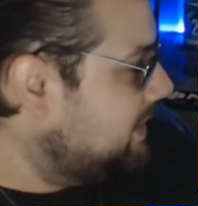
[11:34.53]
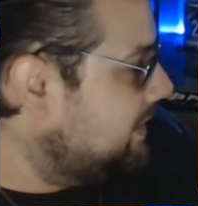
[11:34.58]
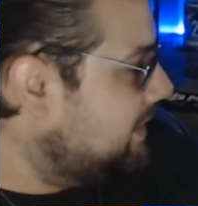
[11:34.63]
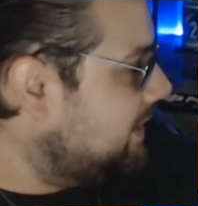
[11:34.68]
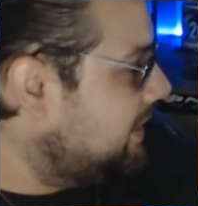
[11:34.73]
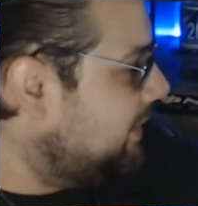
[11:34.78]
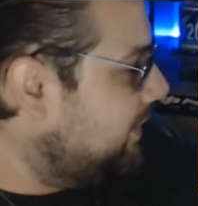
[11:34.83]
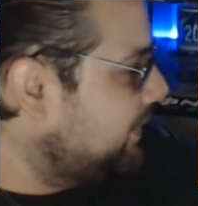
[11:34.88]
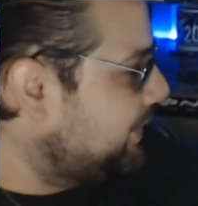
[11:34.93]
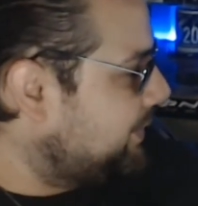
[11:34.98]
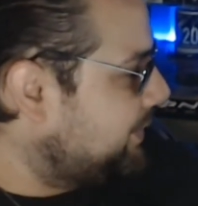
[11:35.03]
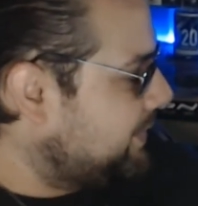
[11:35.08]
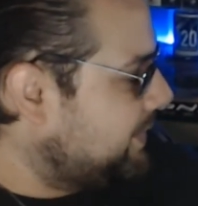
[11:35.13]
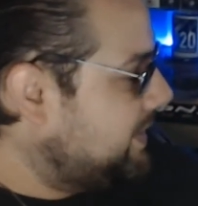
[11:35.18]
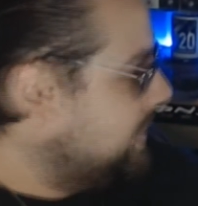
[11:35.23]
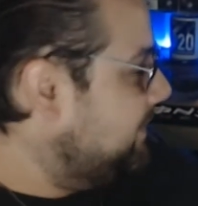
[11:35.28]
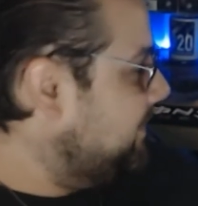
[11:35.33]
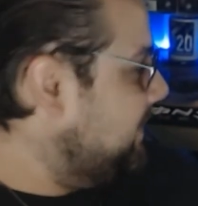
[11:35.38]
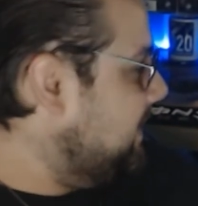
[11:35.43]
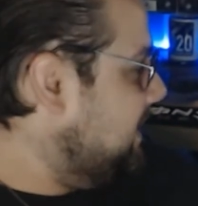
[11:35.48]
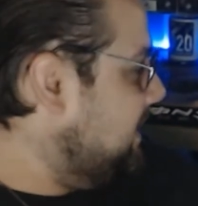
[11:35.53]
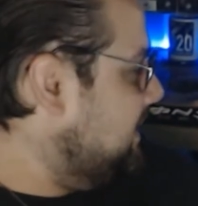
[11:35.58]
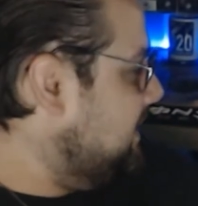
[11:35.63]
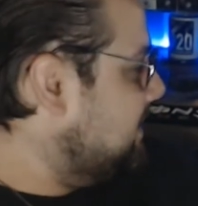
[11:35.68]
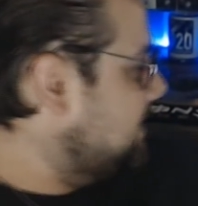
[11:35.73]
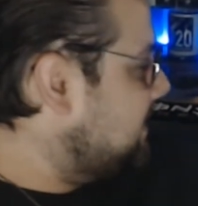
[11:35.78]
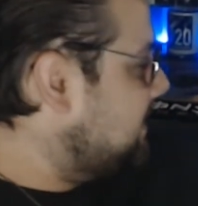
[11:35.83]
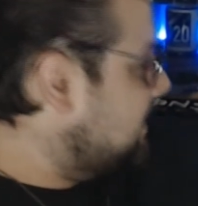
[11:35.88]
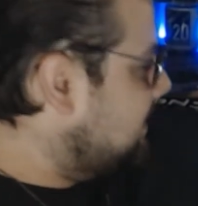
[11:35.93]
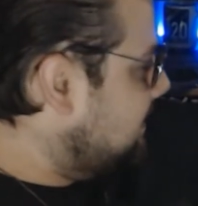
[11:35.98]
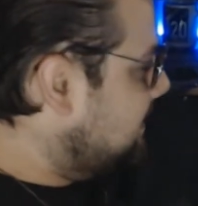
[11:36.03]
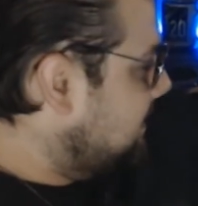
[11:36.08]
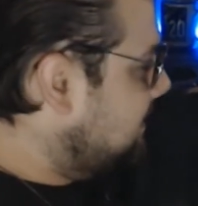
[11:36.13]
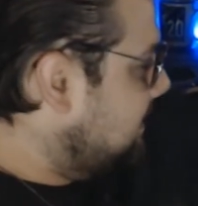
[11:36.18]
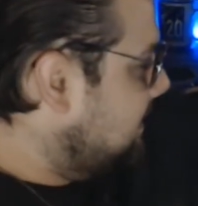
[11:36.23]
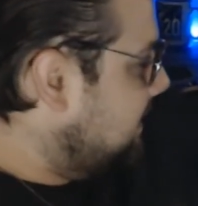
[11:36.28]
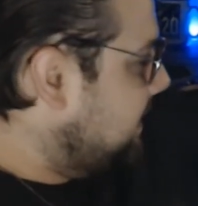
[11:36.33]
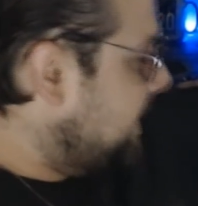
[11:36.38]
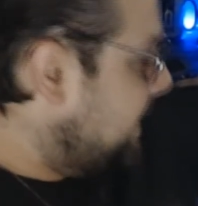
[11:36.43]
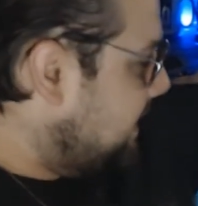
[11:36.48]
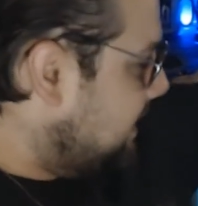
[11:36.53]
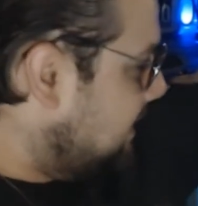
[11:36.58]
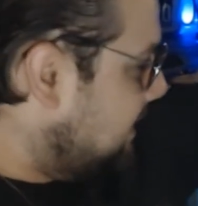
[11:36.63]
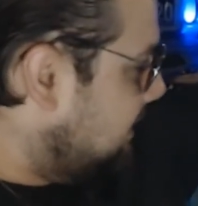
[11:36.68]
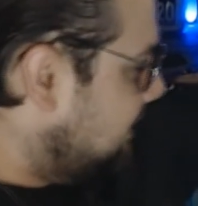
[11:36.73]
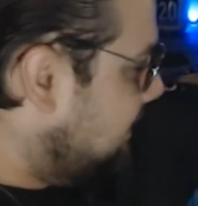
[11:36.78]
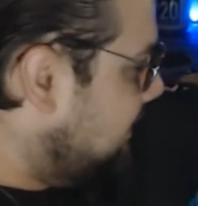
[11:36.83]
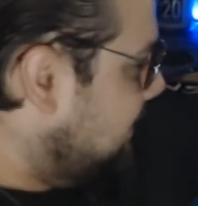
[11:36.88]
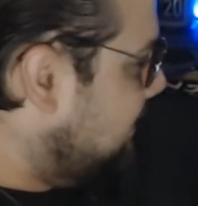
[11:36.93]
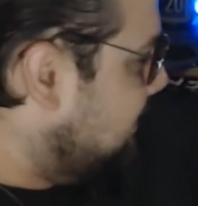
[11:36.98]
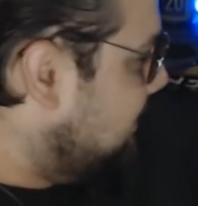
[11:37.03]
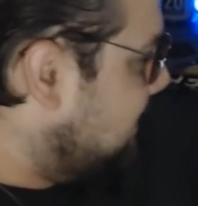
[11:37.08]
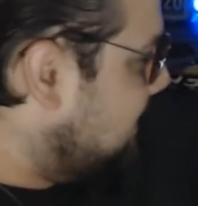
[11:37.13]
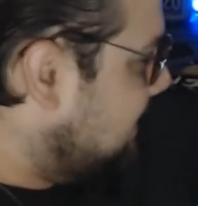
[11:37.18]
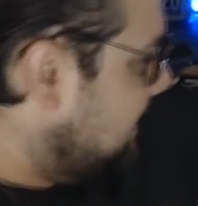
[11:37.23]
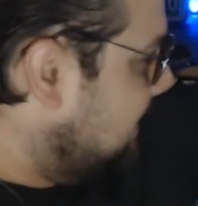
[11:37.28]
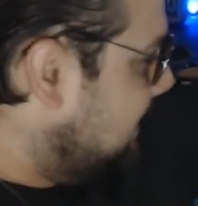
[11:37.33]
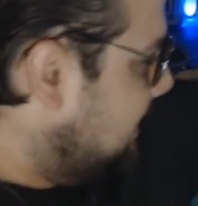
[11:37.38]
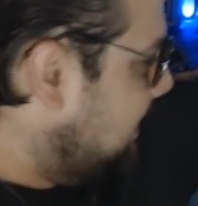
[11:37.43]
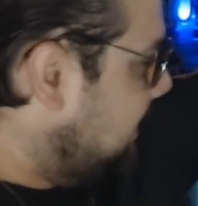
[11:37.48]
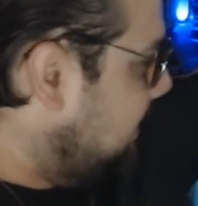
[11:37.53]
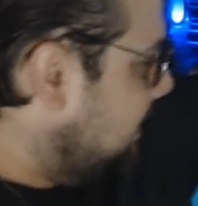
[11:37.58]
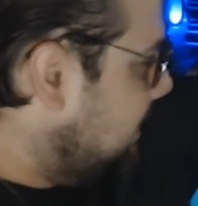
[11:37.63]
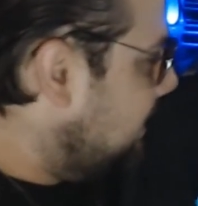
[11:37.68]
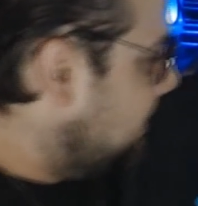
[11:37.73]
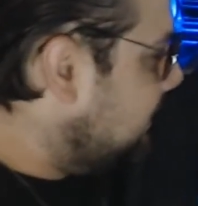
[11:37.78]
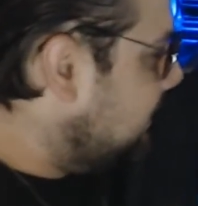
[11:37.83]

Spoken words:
All 3 of these that you see here,